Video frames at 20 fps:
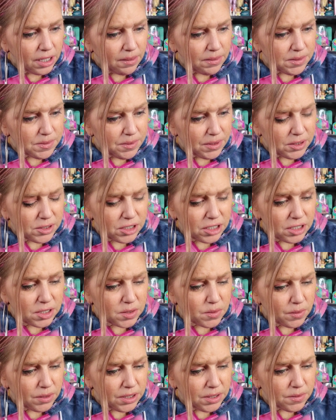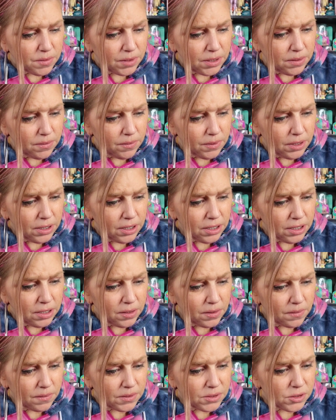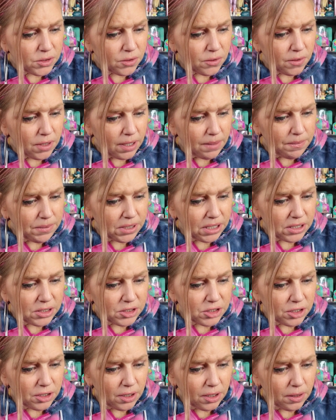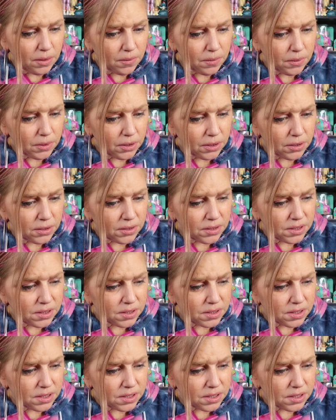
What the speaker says: Cabbage Patch Kids 2021, original Appalachian artwork.